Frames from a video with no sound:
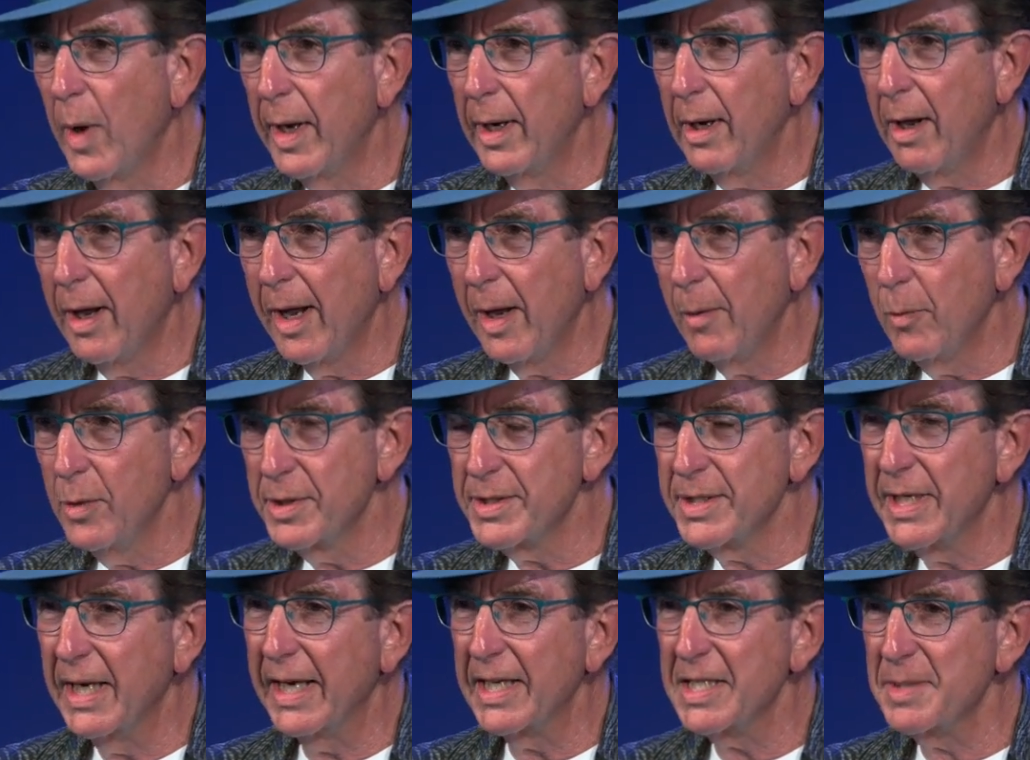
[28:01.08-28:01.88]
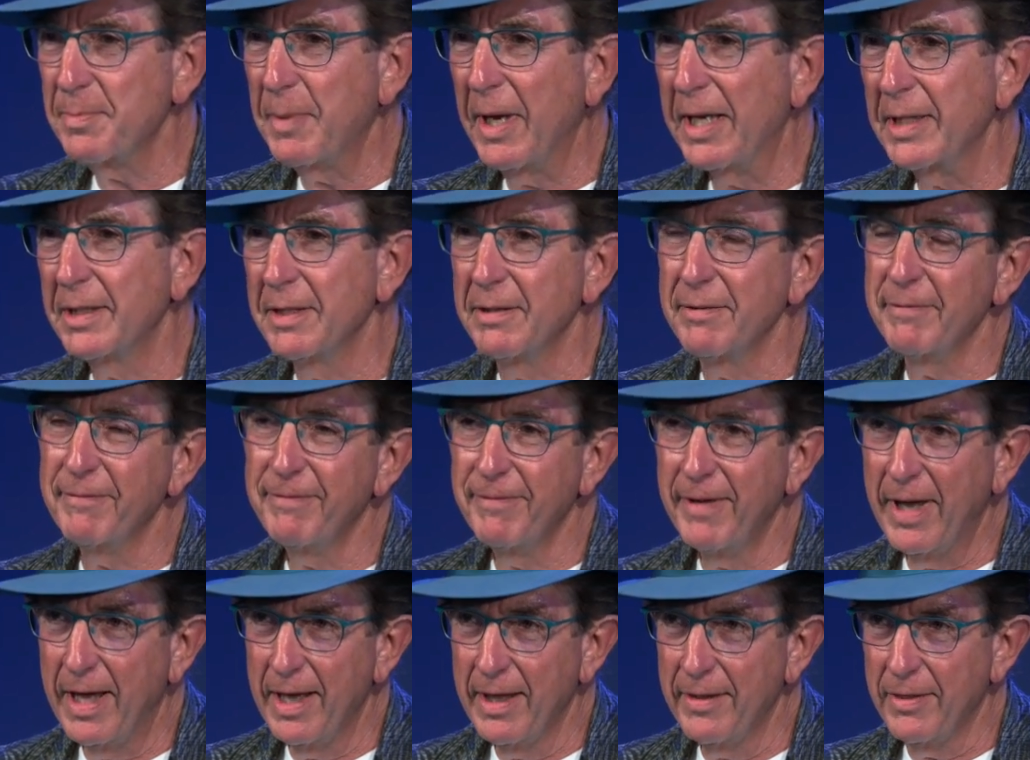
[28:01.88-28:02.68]
when I was an expectant
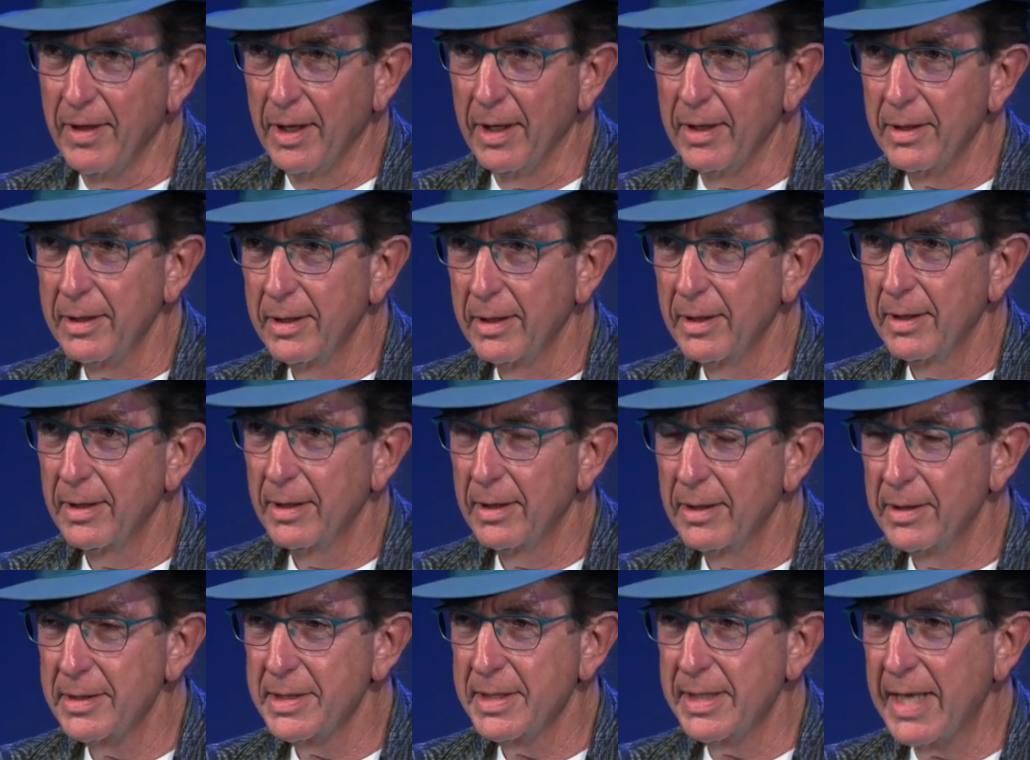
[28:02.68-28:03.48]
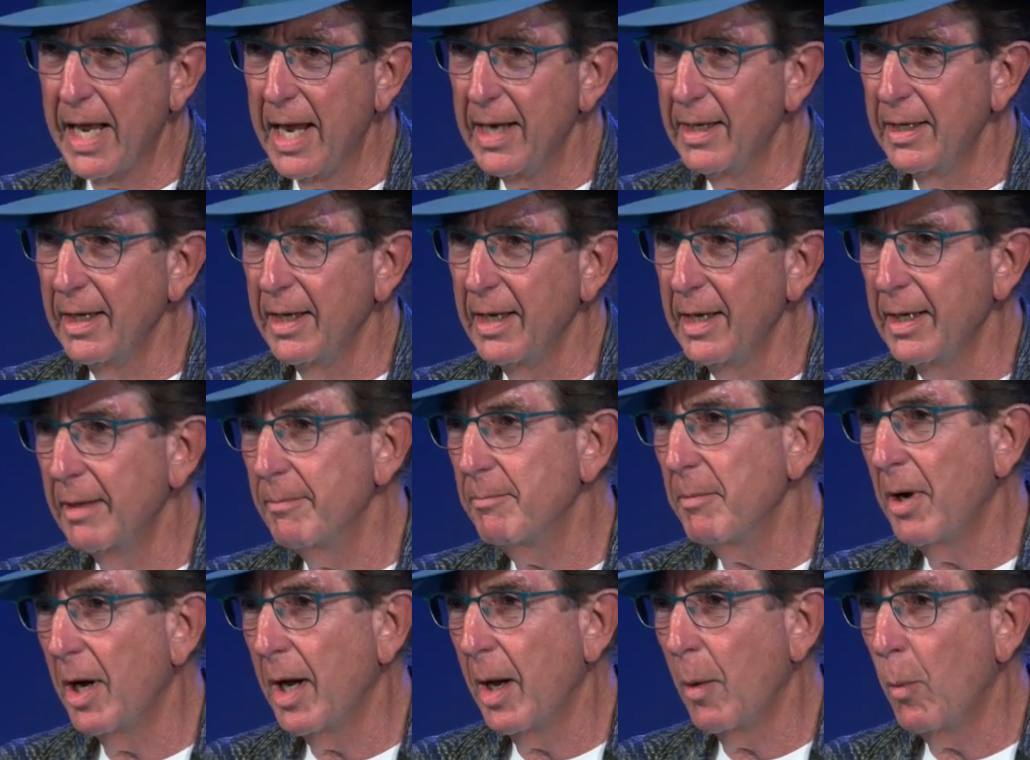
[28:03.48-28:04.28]
father standing
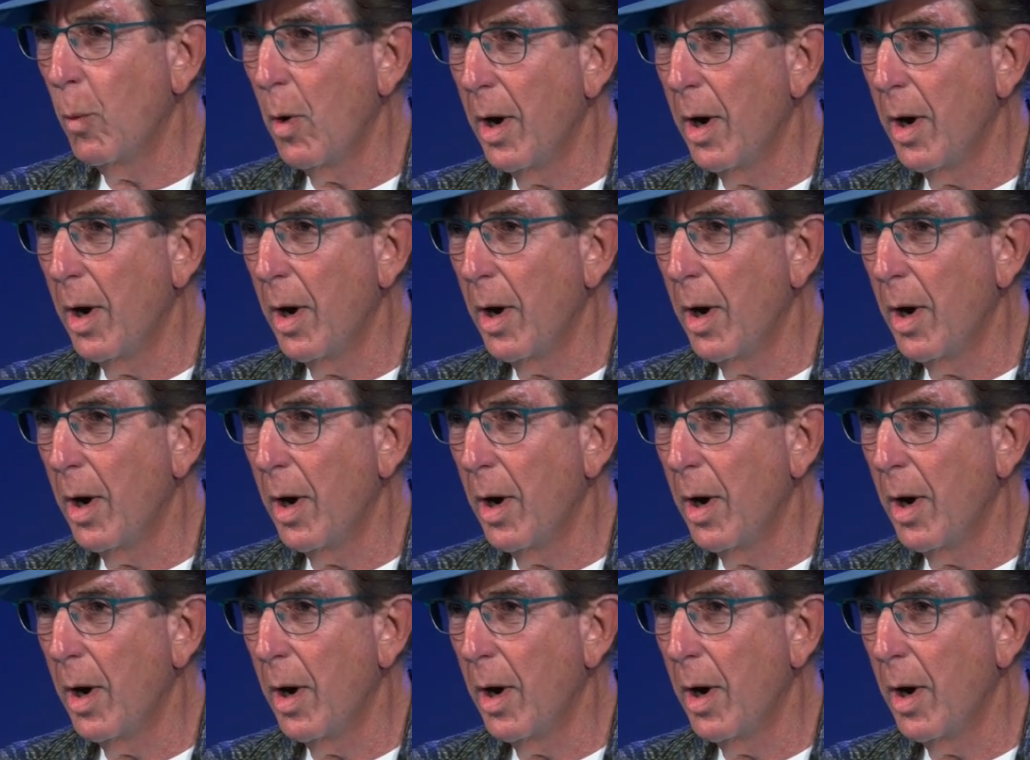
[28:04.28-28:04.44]
in my